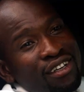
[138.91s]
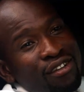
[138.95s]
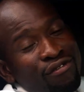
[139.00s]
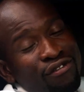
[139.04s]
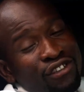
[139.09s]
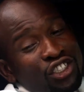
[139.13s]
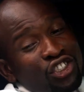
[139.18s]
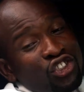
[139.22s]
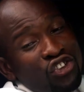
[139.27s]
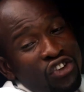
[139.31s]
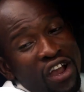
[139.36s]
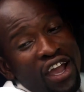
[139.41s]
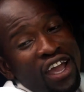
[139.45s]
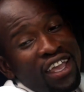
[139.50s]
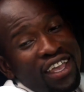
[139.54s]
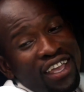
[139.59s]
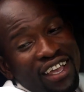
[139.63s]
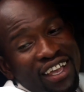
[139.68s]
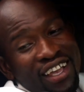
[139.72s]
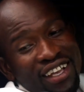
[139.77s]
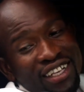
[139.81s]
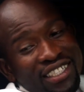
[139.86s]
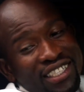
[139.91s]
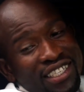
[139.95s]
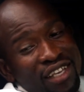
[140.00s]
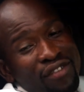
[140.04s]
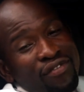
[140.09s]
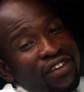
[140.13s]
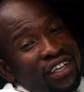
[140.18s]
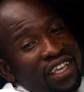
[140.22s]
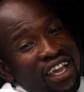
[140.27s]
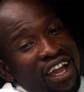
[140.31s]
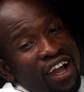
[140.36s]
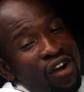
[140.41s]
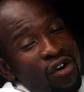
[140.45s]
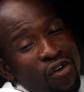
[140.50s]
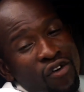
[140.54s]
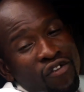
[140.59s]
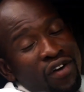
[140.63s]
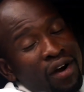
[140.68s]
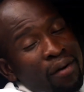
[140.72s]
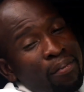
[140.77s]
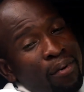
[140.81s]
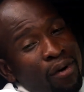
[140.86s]
If you try, see if you can
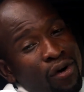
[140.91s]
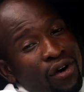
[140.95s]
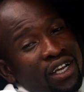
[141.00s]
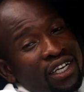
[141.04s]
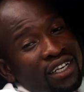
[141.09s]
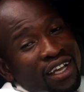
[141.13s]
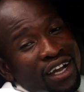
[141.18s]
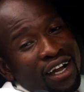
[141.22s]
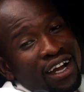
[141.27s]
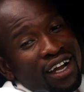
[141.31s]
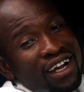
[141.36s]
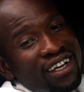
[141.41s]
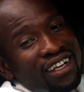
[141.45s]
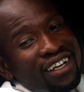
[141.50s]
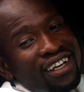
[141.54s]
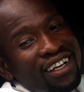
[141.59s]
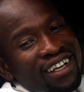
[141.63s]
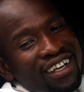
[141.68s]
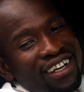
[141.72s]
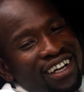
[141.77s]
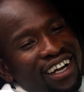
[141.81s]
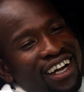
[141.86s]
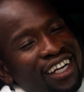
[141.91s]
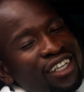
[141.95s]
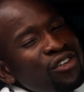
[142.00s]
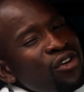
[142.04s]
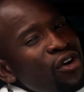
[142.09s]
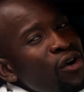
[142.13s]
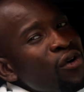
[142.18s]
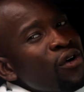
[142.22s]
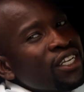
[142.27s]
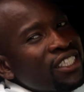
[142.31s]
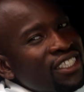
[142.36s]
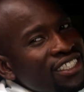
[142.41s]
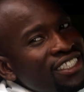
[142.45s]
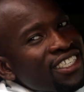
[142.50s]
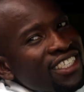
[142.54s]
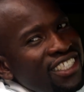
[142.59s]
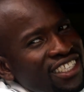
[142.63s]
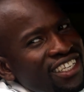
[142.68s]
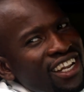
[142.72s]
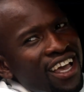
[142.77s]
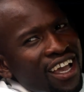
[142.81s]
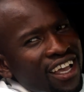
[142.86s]
overpower it, because I know what it
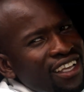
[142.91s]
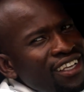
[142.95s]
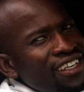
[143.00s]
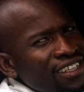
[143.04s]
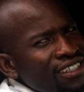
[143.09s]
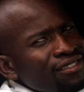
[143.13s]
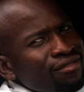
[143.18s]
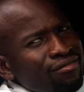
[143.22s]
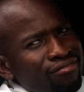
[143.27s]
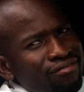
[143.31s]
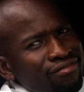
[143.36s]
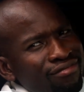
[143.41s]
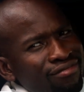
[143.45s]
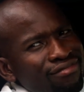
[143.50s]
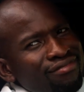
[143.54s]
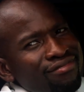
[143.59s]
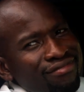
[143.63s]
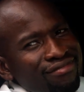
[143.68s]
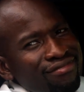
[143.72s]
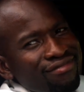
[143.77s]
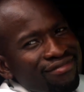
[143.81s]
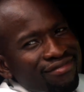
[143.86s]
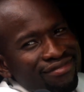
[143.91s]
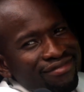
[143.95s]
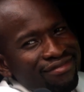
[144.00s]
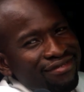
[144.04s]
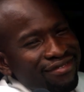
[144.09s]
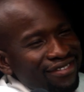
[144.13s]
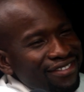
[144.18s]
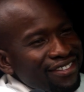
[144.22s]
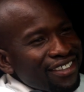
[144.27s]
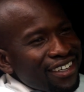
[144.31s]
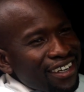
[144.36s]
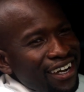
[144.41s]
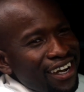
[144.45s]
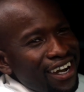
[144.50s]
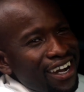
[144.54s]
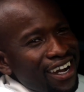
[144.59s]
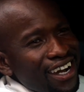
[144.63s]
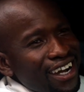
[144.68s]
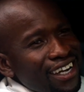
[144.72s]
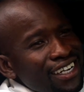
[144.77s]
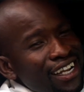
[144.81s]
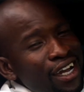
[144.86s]
is like,
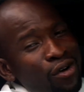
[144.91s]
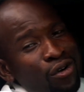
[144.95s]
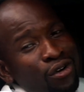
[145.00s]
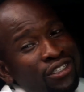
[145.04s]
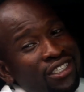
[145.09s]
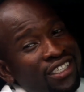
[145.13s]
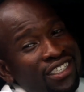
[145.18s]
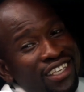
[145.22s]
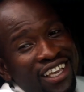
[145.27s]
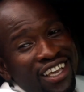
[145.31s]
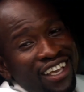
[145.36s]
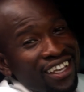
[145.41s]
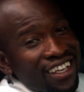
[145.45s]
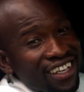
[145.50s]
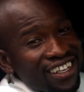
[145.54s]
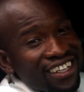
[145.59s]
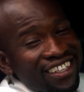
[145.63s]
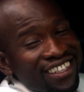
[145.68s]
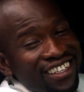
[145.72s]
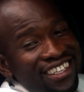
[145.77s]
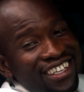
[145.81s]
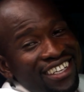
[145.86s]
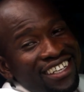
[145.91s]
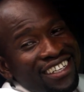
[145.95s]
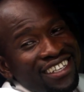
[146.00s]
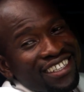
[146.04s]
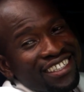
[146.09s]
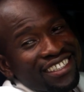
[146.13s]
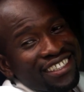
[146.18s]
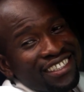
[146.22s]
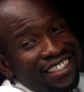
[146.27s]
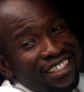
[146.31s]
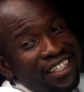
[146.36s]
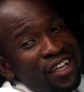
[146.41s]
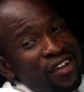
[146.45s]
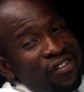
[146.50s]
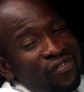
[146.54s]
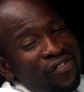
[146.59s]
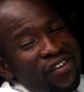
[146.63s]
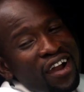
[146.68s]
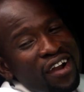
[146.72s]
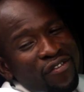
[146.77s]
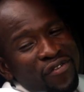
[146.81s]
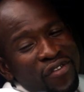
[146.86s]
and I would say stay
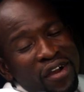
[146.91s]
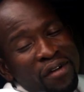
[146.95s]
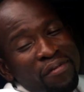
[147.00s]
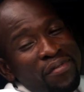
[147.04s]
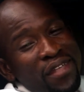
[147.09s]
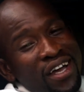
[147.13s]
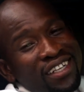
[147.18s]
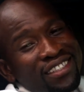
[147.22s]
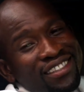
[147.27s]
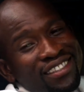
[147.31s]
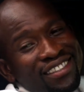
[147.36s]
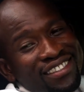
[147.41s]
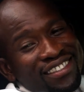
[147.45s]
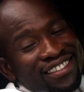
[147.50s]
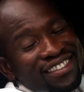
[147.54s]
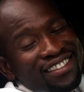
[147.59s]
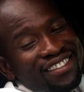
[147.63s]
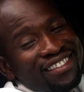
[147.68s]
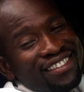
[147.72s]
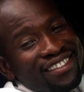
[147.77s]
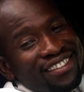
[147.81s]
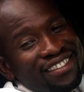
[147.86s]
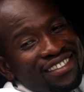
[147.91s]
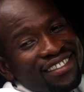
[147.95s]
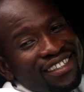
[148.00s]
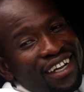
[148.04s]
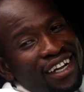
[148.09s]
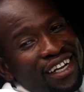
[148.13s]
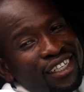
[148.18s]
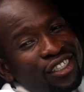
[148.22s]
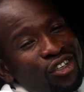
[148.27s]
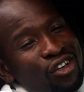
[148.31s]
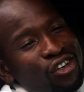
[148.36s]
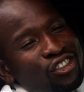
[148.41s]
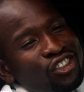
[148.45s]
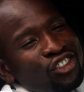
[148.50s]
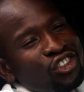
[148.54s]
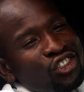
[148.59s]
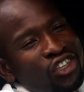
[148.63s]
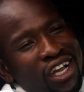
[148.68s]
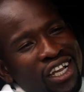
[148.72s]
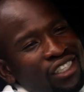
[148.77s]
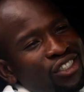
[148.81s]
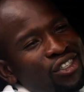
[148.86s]
far from that and
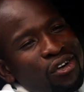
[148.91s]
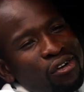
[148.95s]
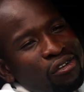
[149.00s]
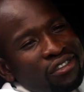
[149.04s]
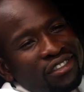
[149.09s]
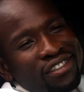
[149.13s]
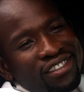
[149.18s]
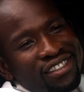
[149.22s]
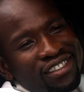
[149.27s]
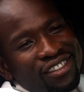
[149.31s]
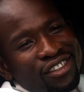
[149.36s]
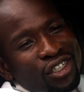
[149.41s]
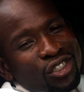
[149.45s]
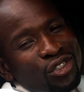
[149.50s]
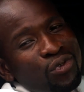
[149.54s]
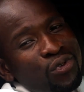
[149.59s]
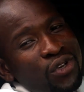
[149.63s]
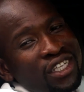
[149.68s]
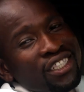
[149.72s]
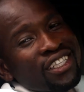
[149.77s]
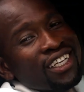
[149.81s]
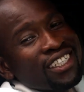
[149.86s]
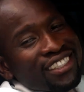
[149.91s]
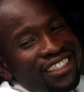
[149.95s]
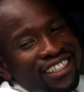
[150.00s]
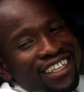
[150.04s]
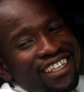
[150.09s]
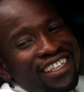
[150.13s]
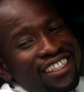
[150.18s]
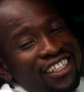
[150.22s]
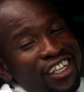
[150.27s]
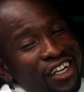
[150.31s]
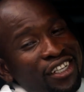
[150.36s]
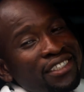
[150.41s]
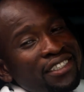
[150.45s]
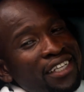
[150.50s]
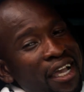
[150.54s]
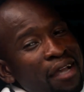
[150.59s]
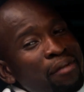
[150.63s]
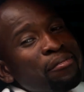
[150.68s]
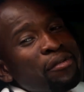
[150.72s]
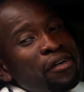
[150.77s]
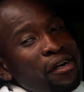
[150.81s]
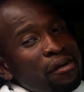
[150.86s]
don't try it out. Just wait until your
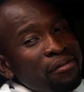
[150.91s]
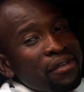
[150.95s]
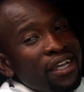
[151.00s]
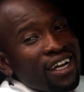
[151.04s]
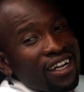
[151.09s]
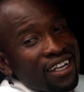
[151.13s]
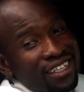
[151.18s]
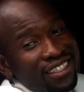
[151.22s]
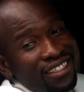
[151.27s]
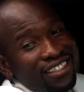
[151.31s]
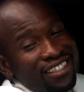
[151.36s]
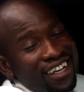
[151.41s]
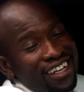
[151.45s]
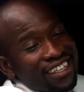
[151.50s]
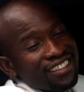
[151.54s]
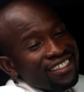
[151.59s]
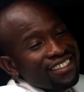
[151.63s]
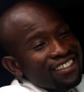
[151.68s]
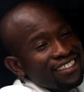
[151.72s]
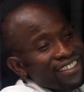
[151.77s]
time comes, you understand?